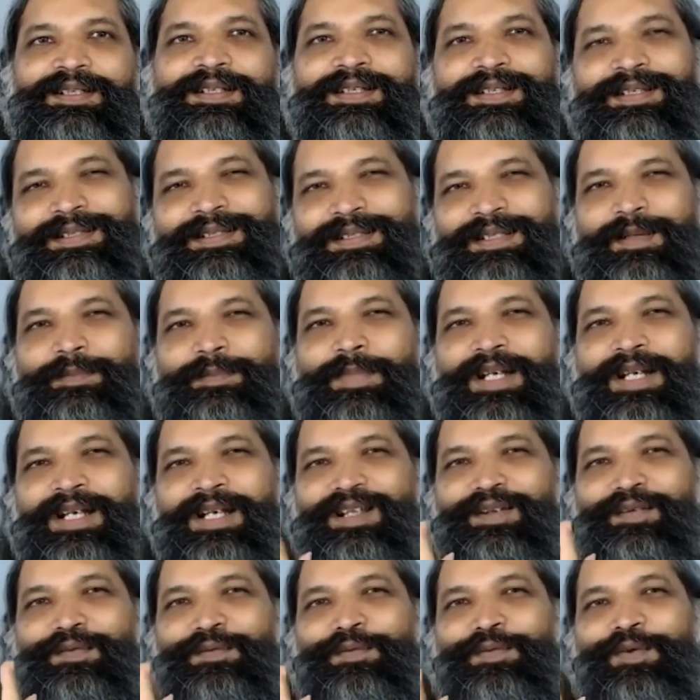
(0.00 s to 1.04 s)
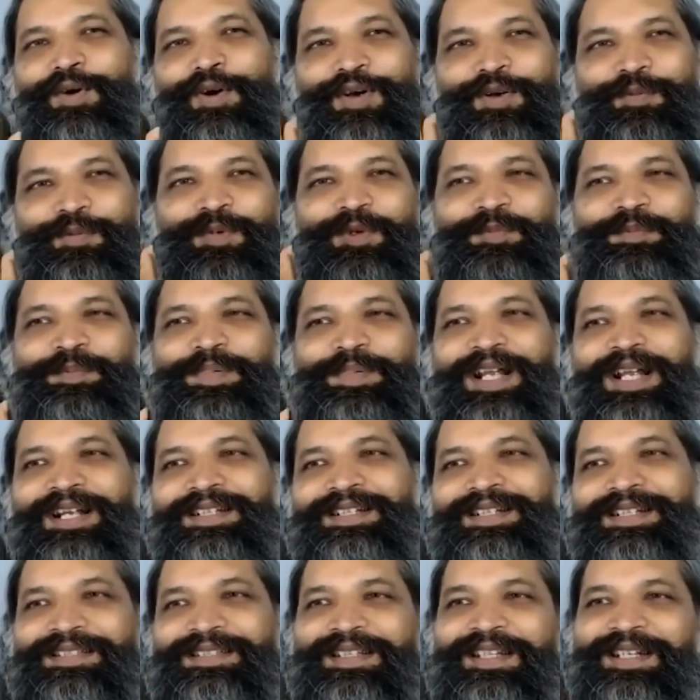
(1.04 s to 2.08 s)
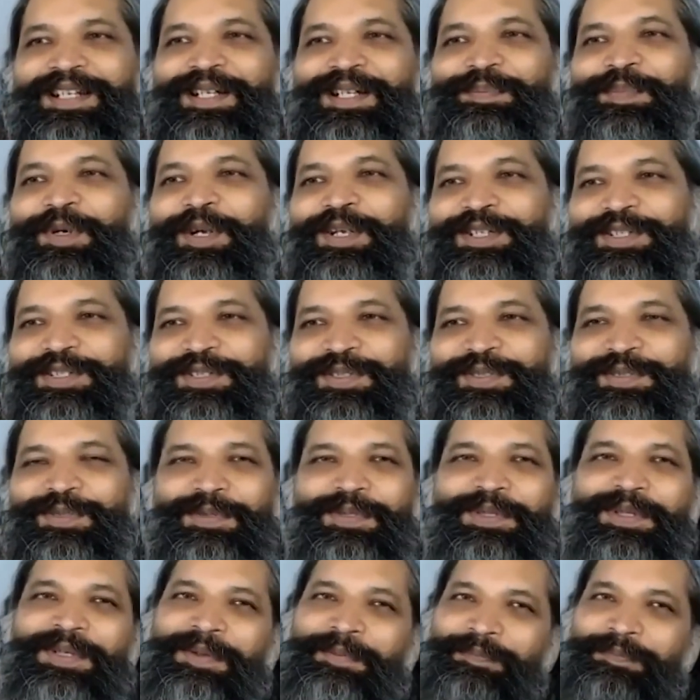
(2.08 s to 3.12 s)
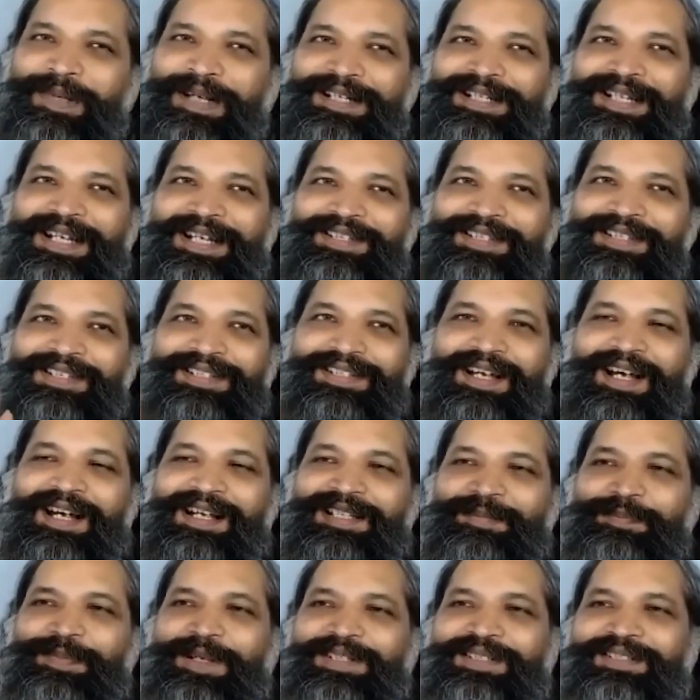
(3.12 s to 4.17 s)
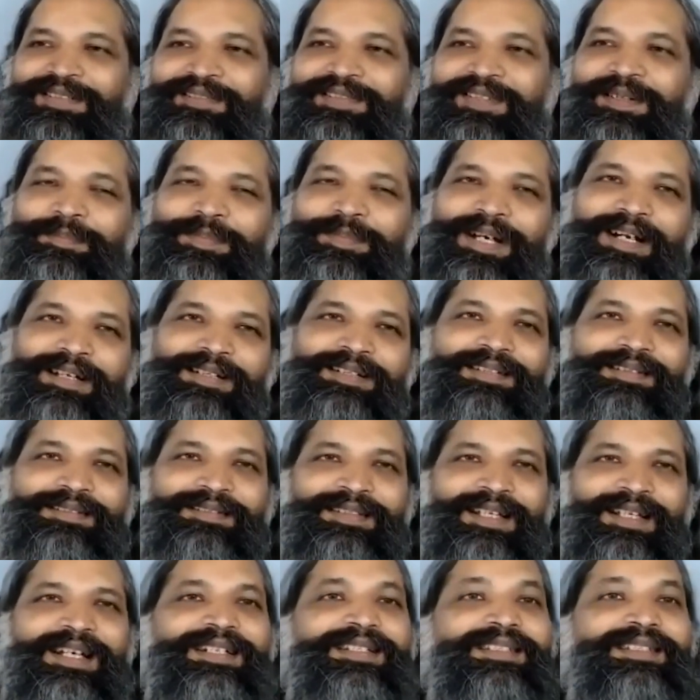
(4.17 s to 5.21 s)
similar form of practice that it points to, but they're just aspects of the practice. And